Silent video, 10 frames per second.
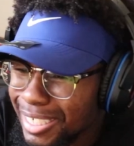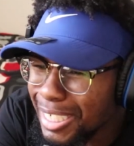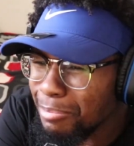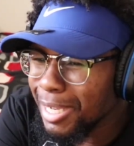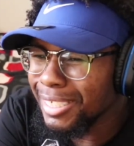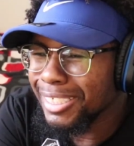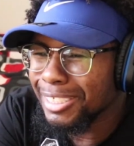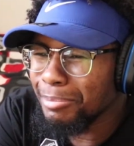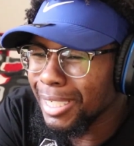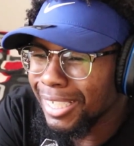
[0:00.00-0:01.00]
I need my
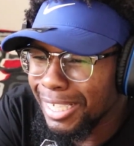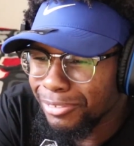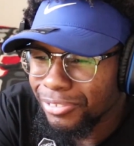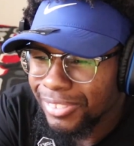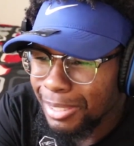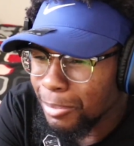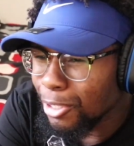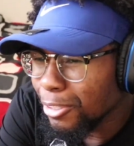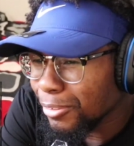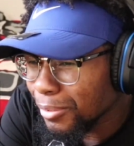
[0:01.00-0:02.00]
nigga in my life. Come
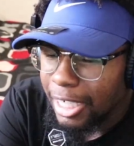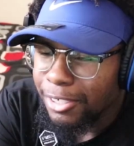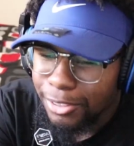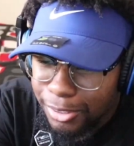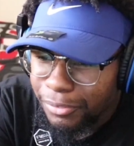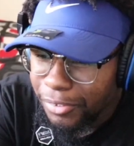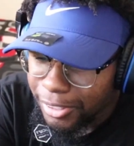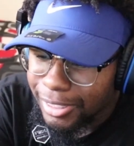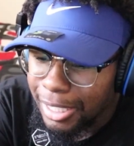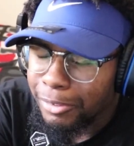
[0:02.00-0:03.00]
on. I heard you the
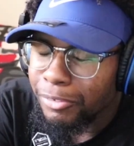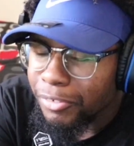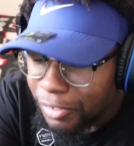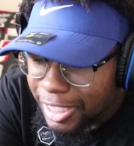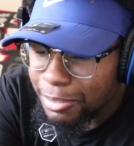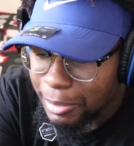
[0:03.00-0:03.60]
first time. Fix